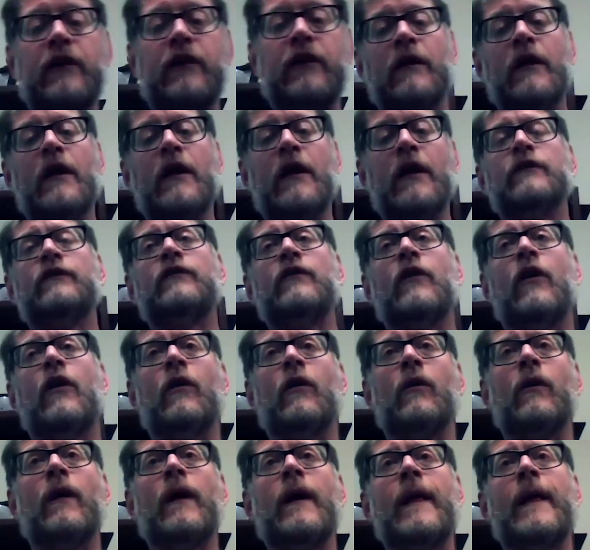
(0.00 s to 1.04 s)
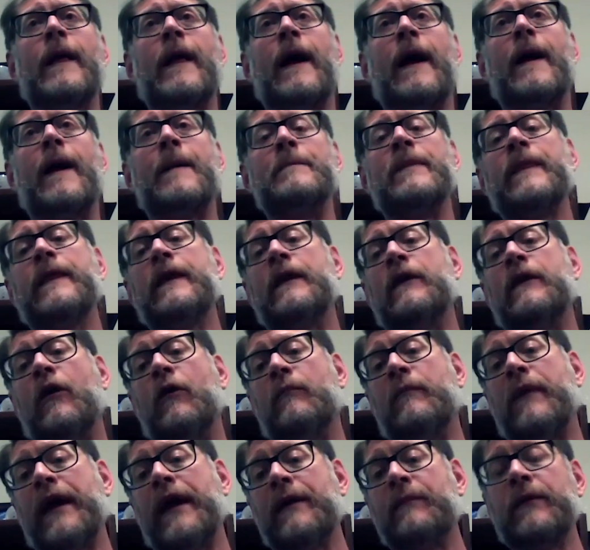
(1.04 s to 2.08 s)
here. So
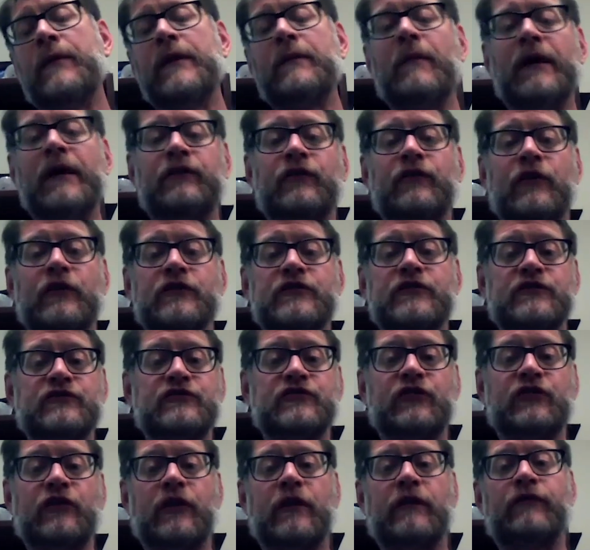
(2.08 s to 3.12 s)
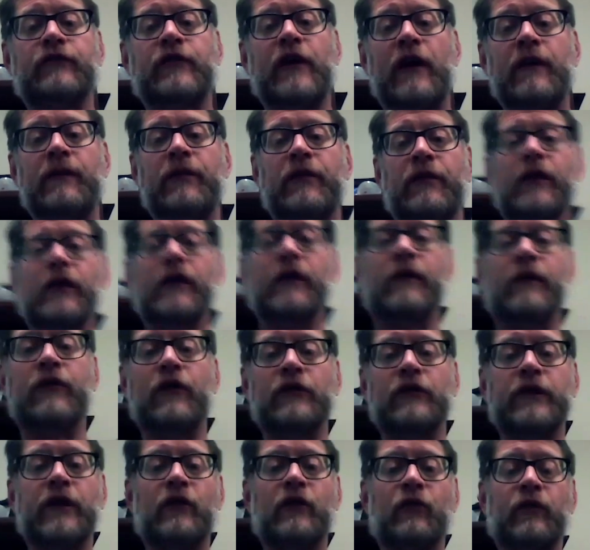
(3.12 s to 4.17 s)
maybe my surgeons could have done the
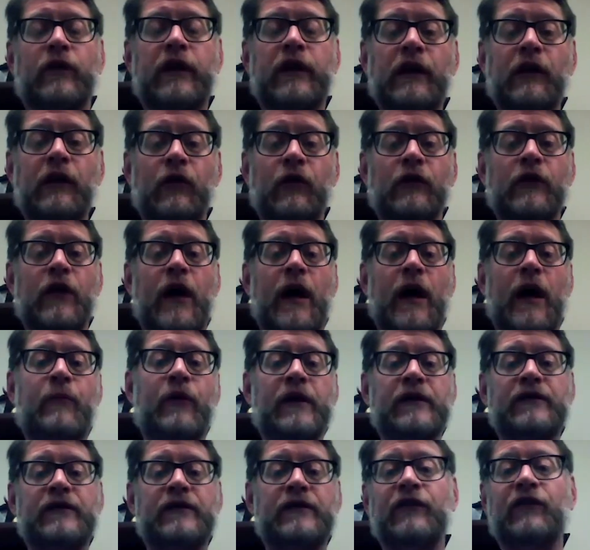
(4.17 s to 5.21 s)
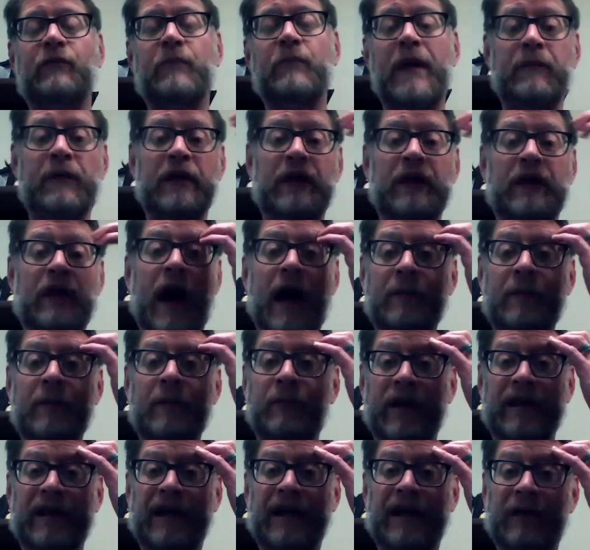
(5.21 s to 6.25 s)
little keyhole operations, maybe
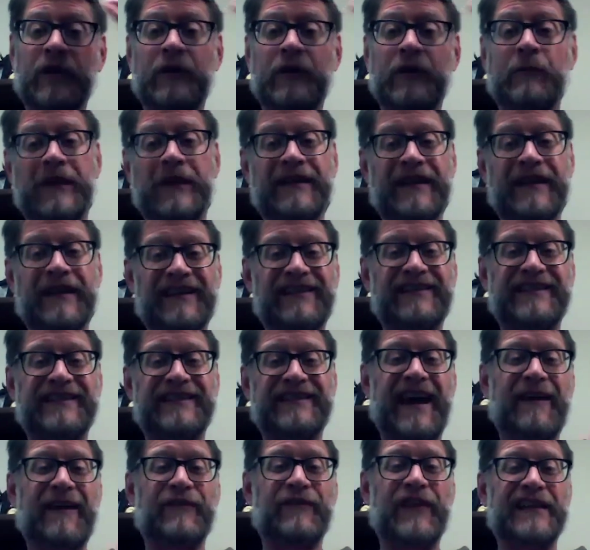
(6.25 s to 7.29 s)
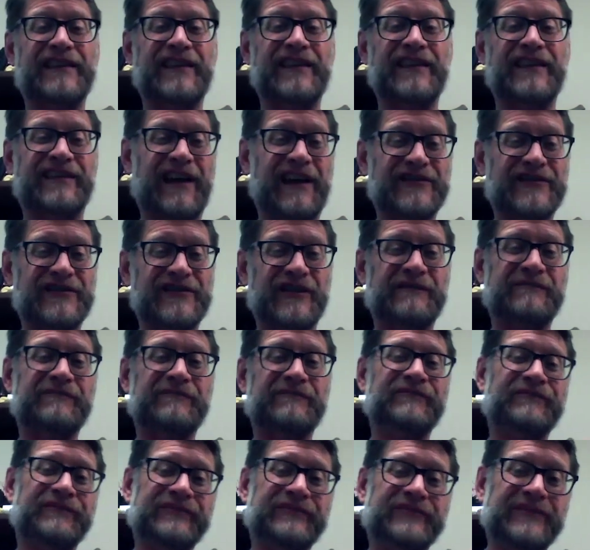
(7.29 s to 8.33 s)
not, but it would have been nice to have that discussion.
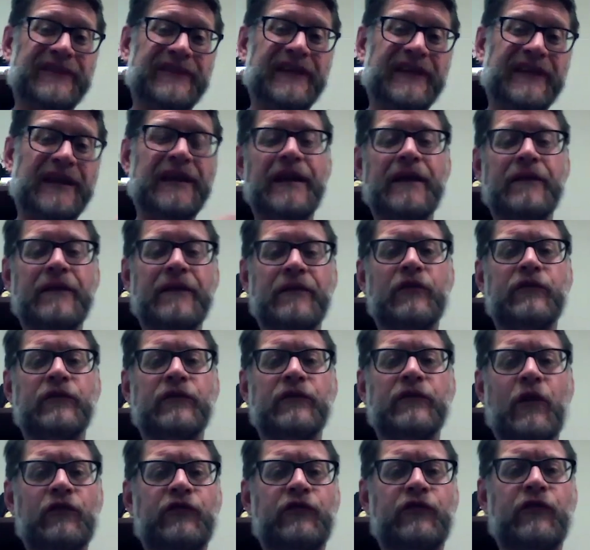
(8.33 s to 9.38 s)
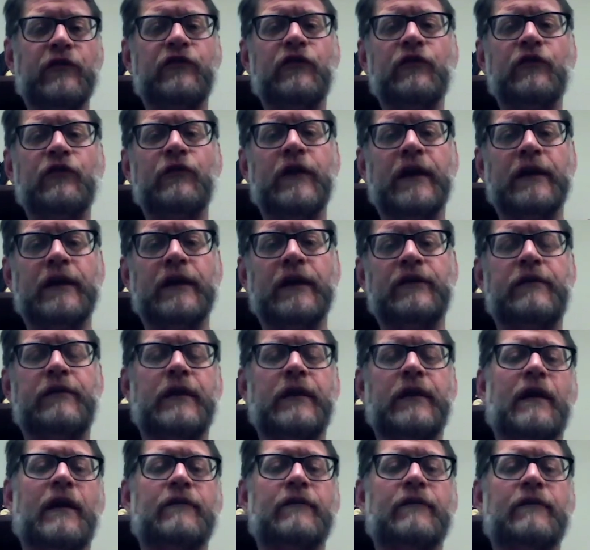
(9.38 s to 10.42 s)
Those are the two things I
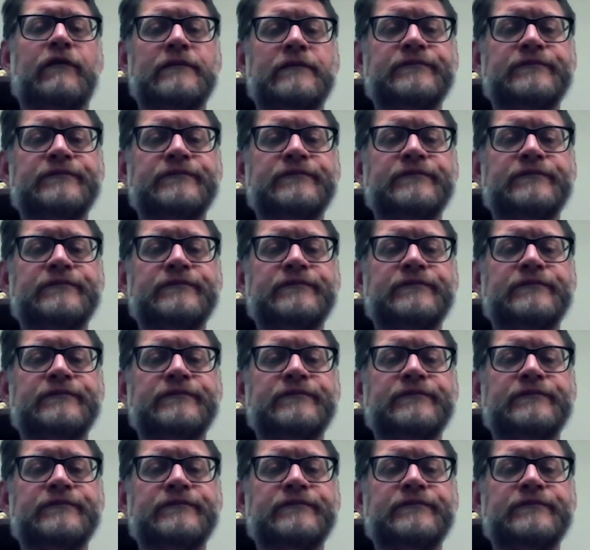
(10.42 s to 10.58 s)
think of.